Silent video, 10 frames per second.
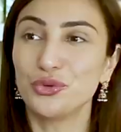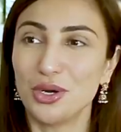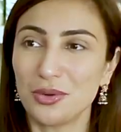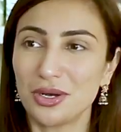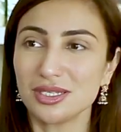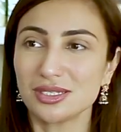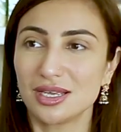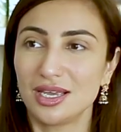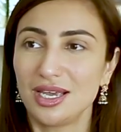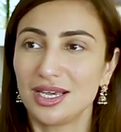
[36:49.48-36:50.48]
who I was,
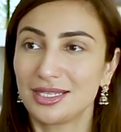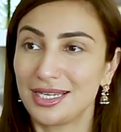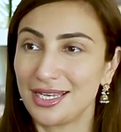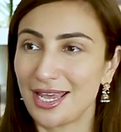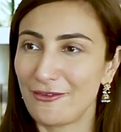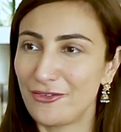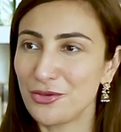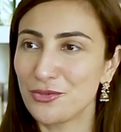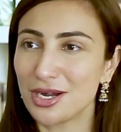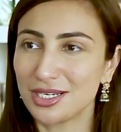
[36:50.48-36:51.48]
then
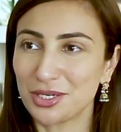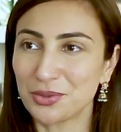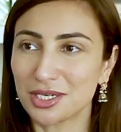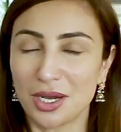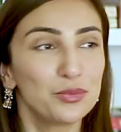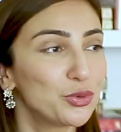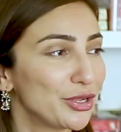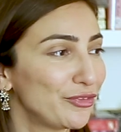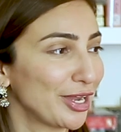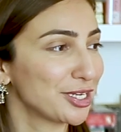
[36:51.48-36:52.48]
every word that would come would
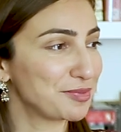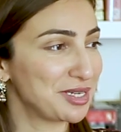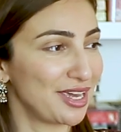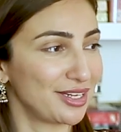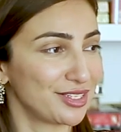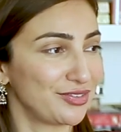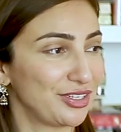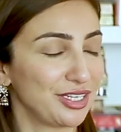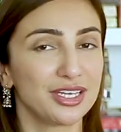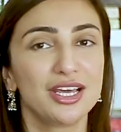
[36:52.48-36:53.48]
affect me
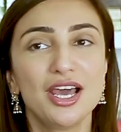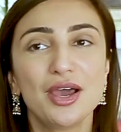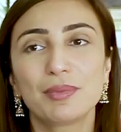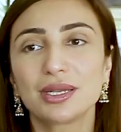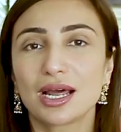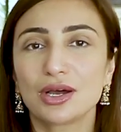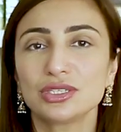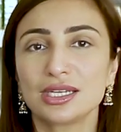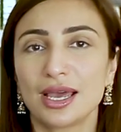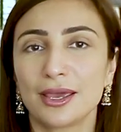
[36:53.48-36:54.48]
negatively. But now
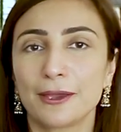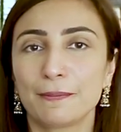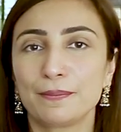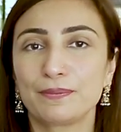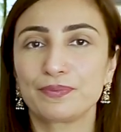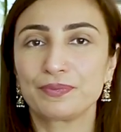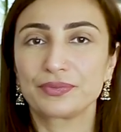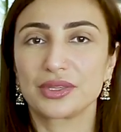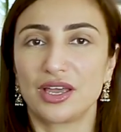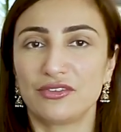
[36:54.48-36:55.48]
that
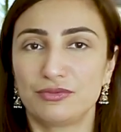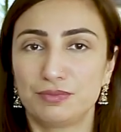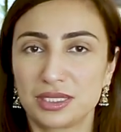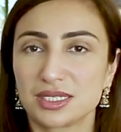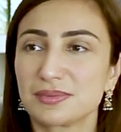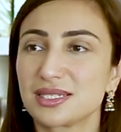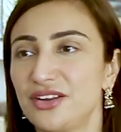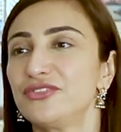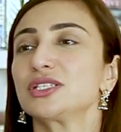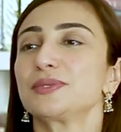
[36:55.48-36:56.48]
I've built some
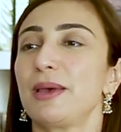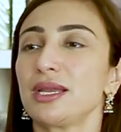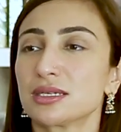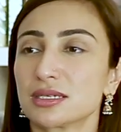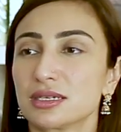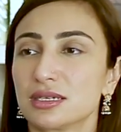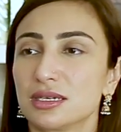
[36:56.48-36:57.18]
self-respect,